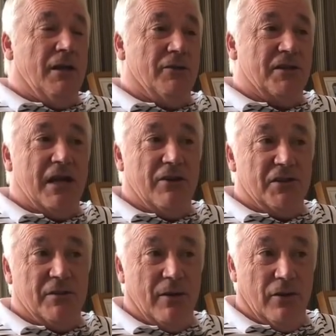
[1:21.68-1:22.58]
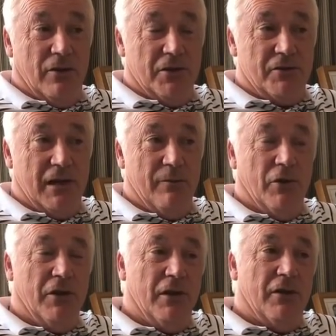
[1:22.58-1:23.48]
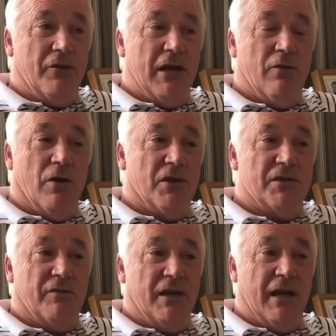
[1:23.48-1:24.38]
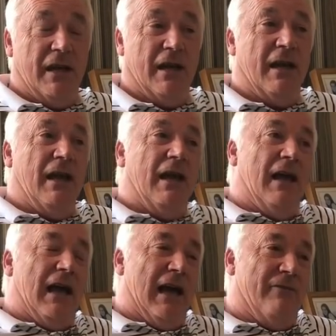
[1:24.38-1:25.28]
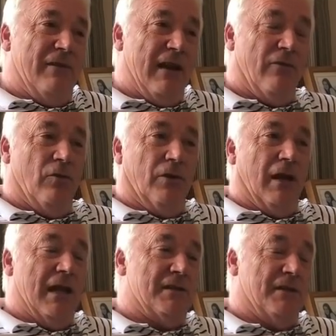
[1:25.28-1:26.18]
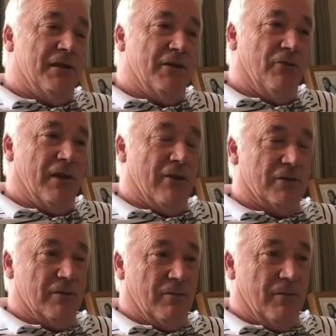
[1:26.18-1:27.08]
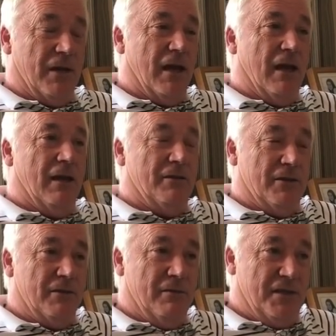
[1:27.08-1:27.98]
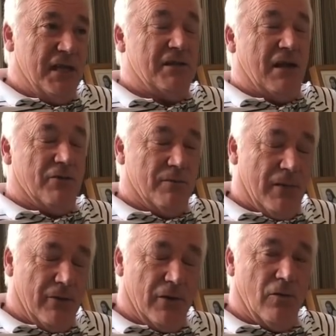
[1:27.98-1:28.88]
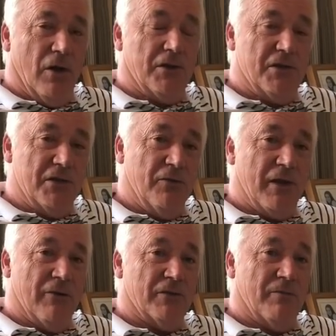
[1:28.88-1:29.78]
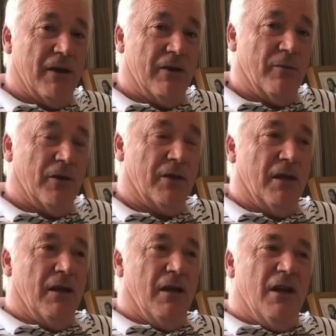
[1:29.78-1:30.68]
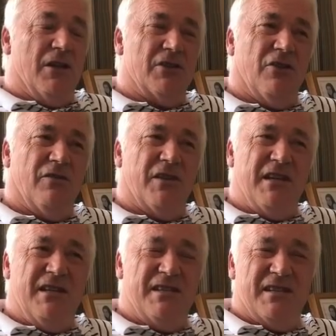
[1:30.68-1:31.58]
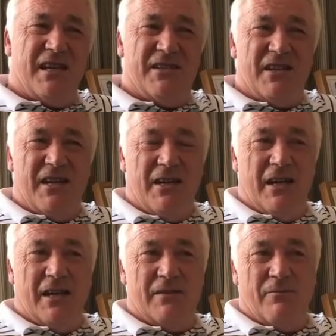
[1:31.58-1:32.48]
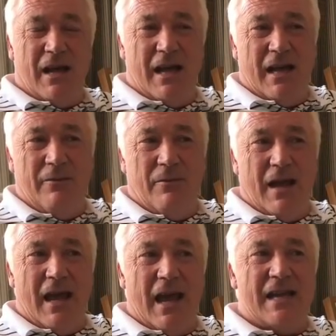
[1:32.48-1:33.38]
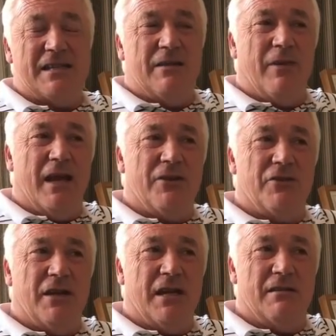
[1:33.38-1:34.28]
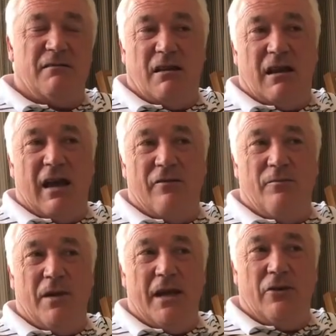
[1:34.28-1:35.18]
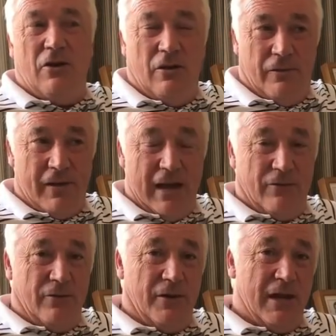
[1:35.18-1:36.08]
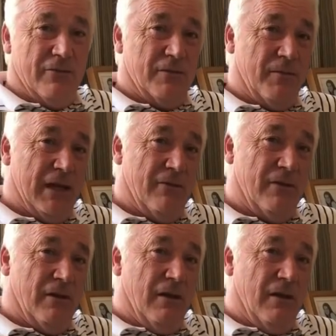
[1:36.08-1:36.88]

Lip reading: So I tend not to bet those three, but the other three quarters of the year, I've never won less than £6,000 a quarter, £2,000 a month. So of these 16 years, my estimation is that I've made over £500,000,